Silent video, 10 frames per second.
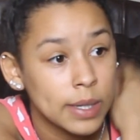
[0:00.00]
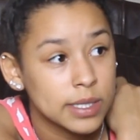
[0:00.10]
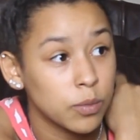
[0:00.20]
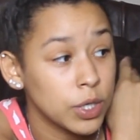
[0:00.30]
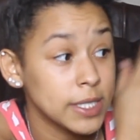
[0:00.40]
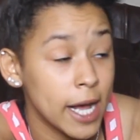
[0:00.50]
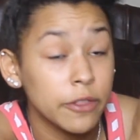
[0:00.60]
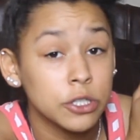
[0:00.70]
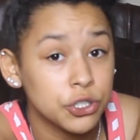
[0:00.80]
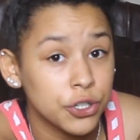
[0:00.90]
Someone
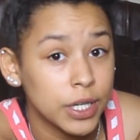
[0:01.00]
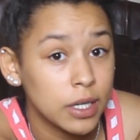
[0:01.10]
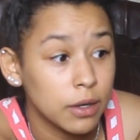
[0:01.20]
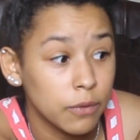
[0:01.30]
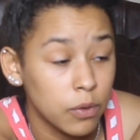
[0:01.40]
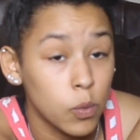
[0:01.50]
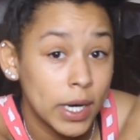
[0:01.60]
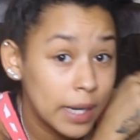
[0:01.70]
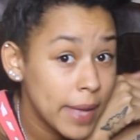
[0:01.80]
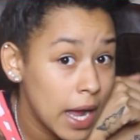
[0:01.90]
down the street from where
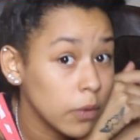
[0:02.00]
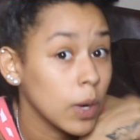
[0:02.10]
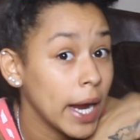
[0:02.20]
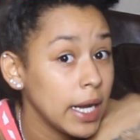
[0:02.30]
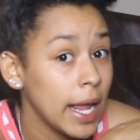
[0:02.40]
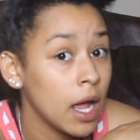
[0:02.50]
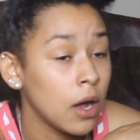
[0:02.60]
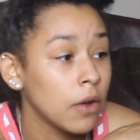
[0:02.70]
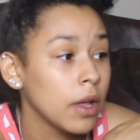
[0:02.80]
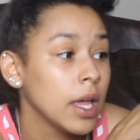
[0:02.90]
I'm at right
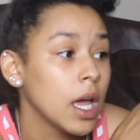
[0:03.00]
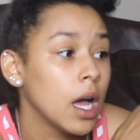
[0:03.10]
now,